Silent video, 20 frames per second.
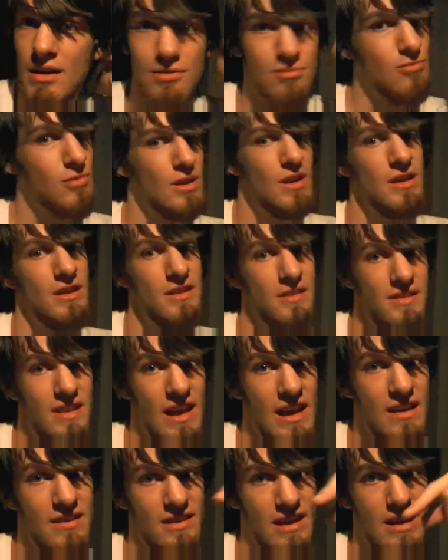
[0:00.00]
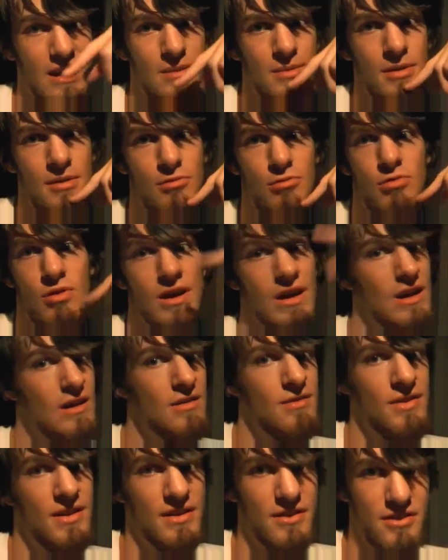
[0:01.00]
one of these days I'm going to be right out
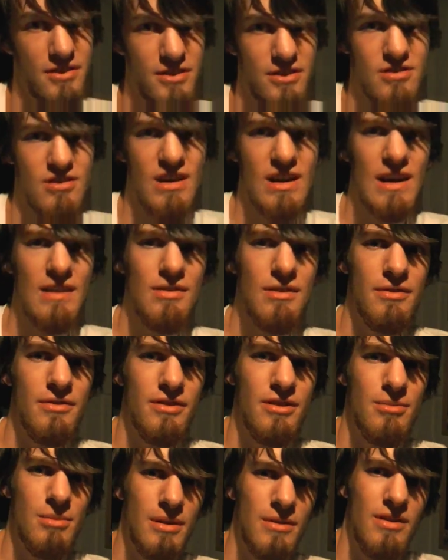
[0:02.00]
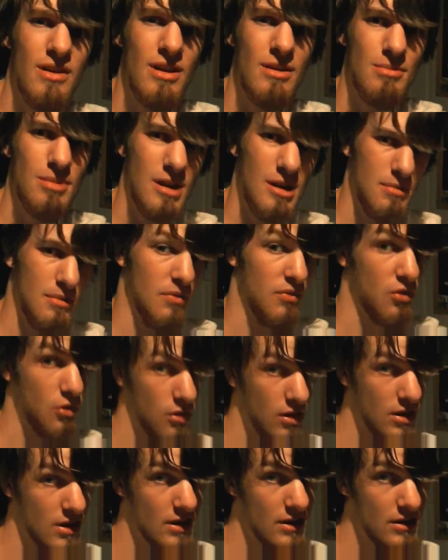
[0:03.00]
of it, so I have to film my vlog probably
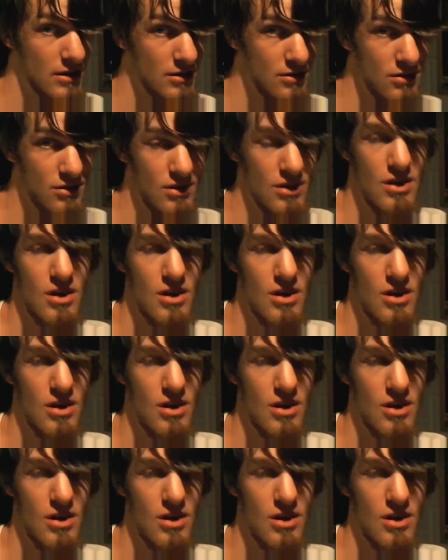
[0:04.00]
before I go,